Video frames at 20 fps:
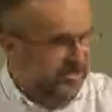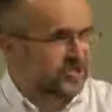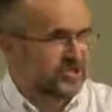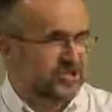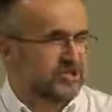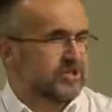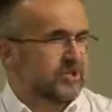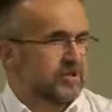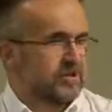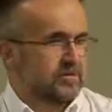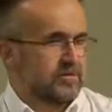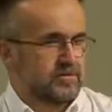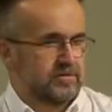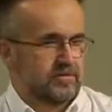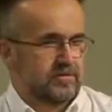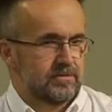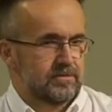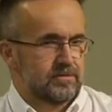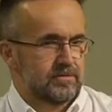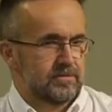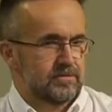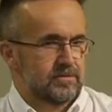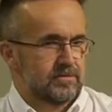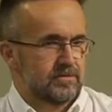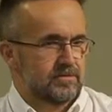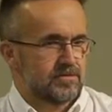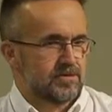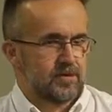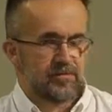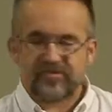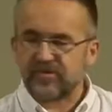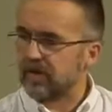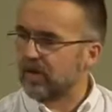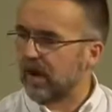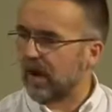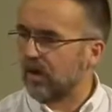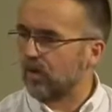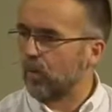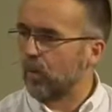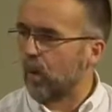This isn't
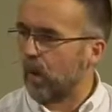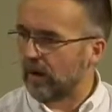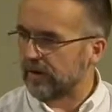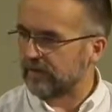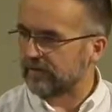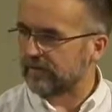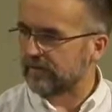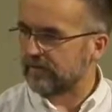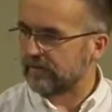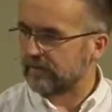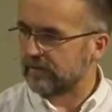something I want.